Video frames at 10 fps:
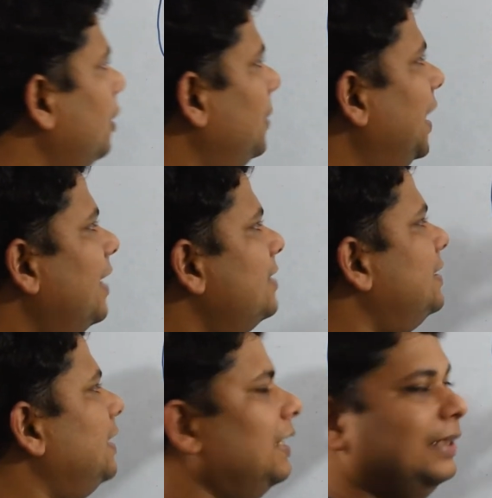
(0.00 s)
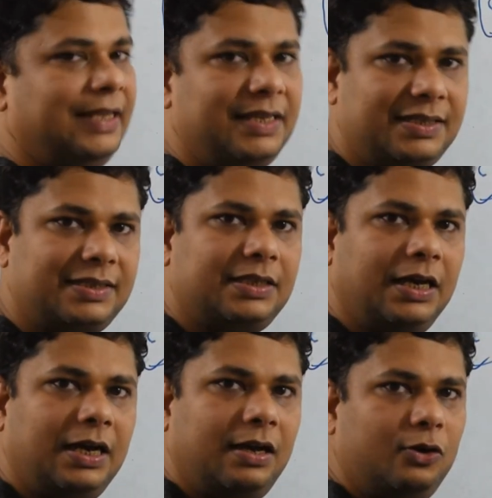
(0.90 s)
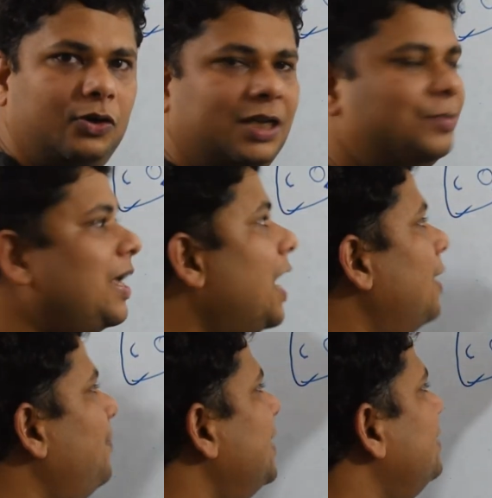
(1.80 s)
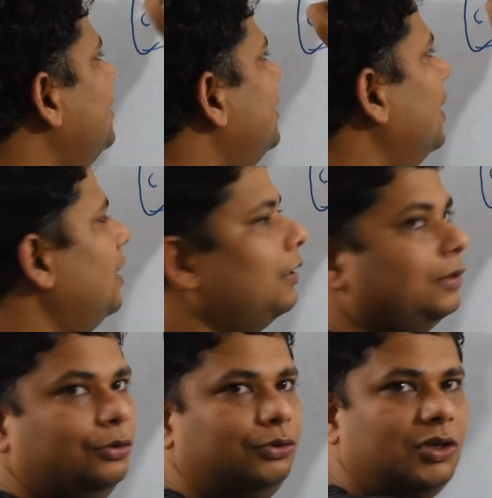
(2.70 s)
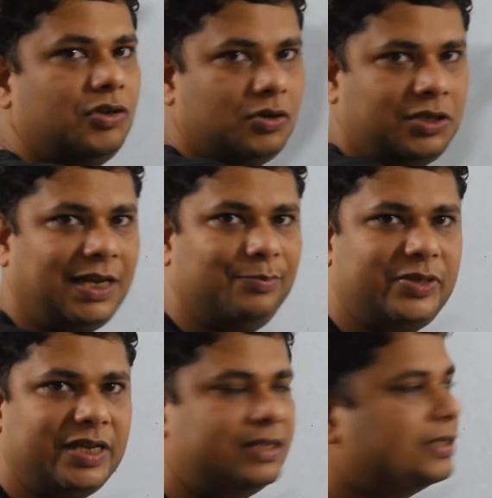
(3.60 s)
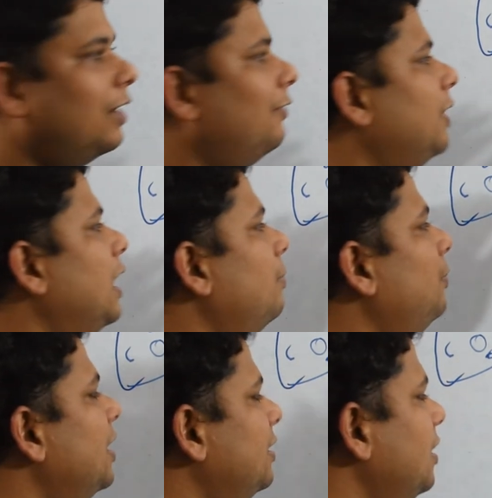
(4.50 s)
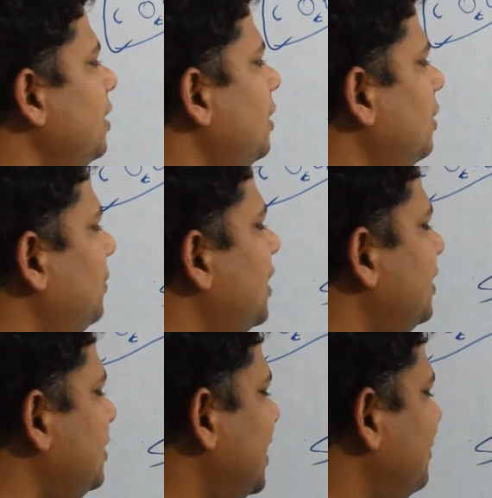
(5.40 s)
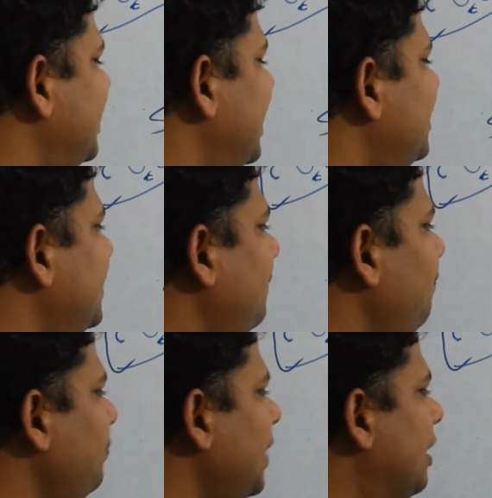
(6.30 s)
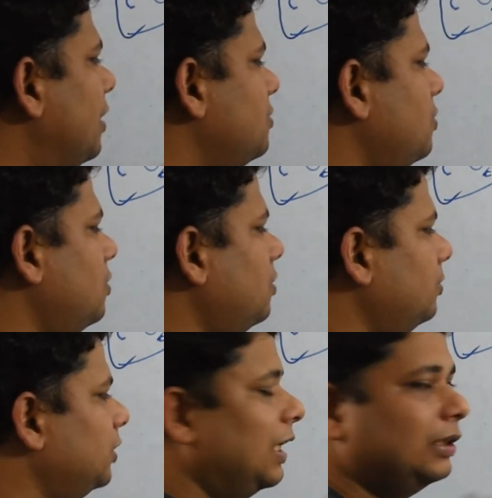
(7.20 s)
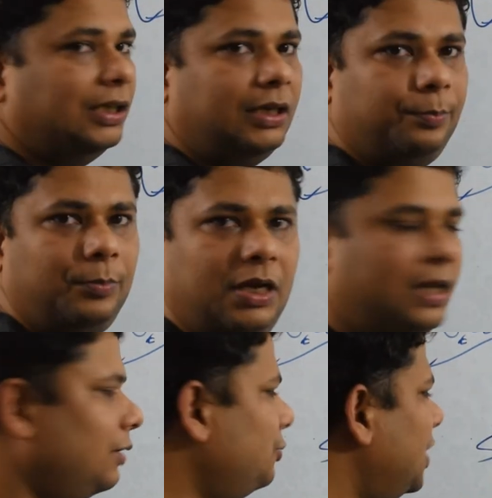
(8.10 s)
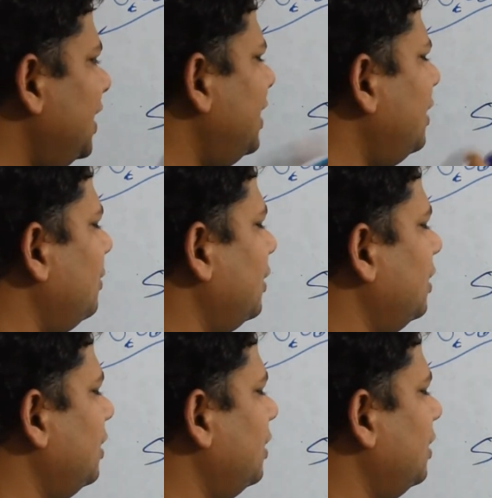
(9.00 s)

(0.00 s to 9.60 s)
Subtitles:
Because this leukemia happens to the stem cells of blood stem cells, so usually